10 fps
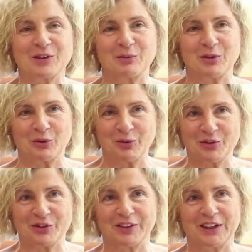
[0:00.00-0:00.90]
Oh,
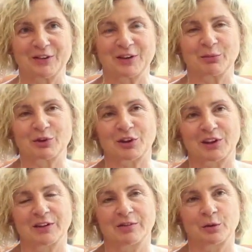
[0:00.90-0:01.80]
certainly,
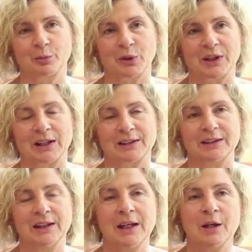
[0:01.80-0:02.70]
congratulations
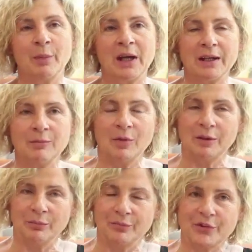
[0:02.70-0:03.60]
for this.
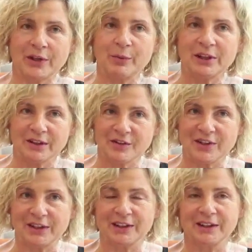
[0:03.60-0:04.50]
So this is a really